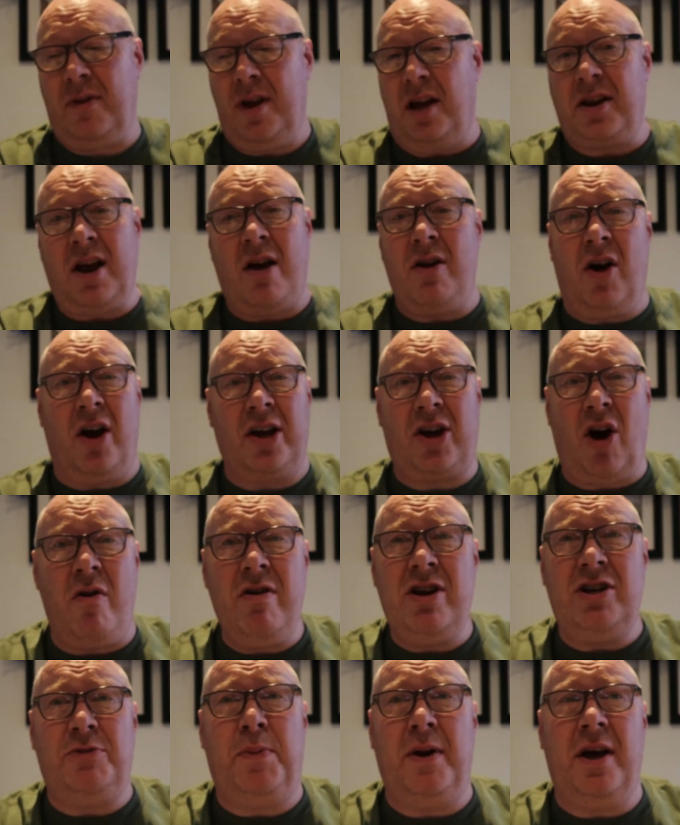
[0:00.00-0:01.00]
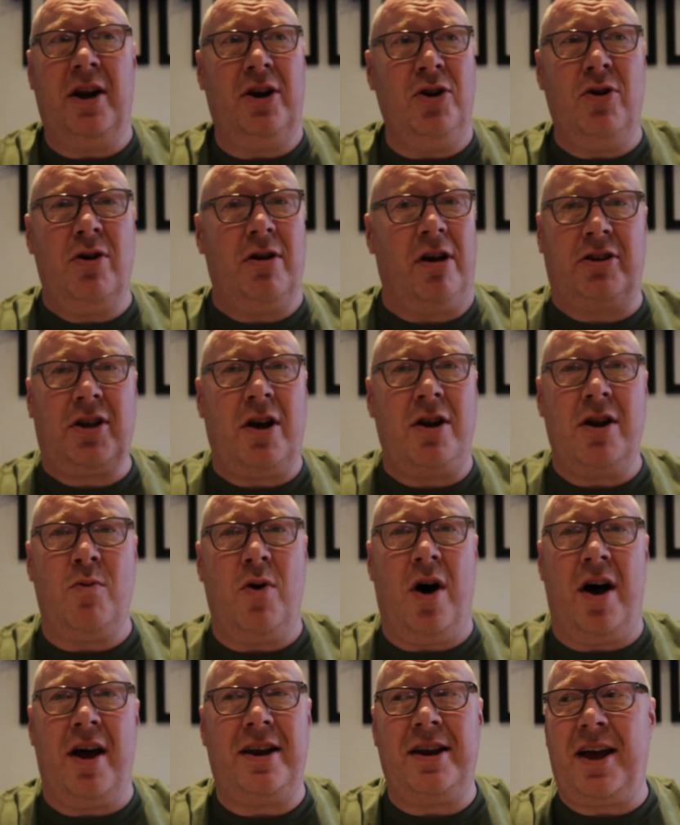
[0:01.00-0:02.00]
I don't like orange peel at all. I don't
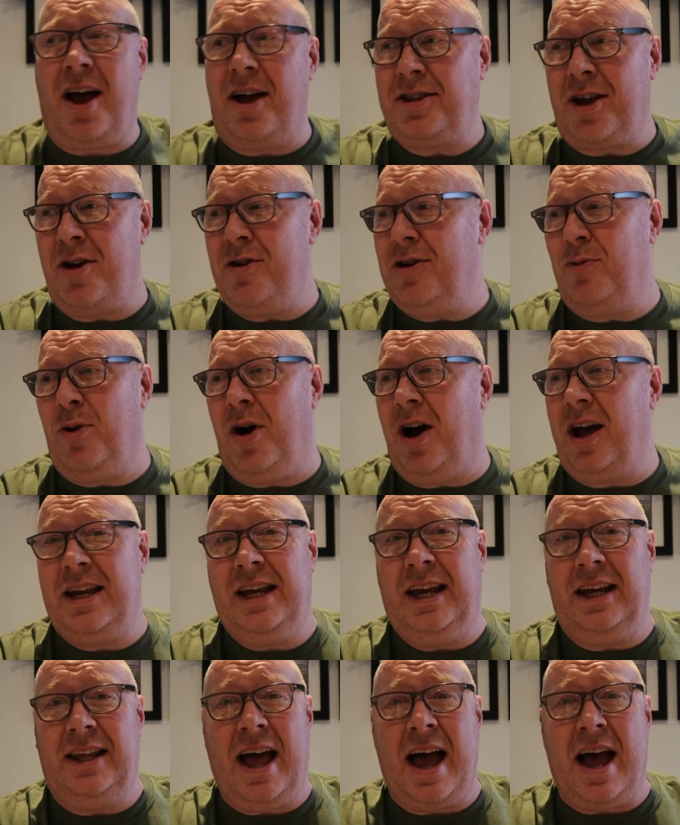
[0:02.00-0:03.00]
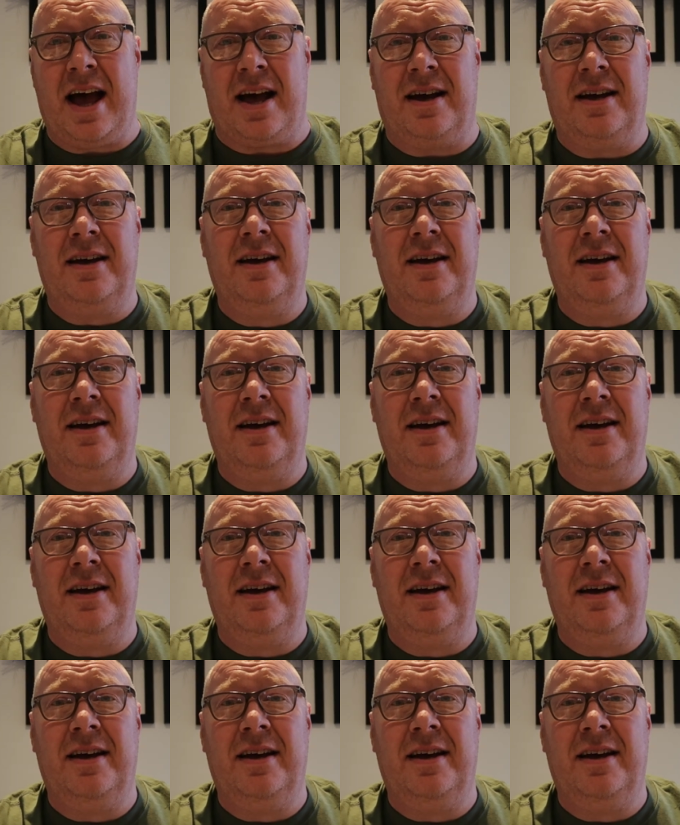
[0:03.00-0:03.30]
know why. I don't know why I eat that.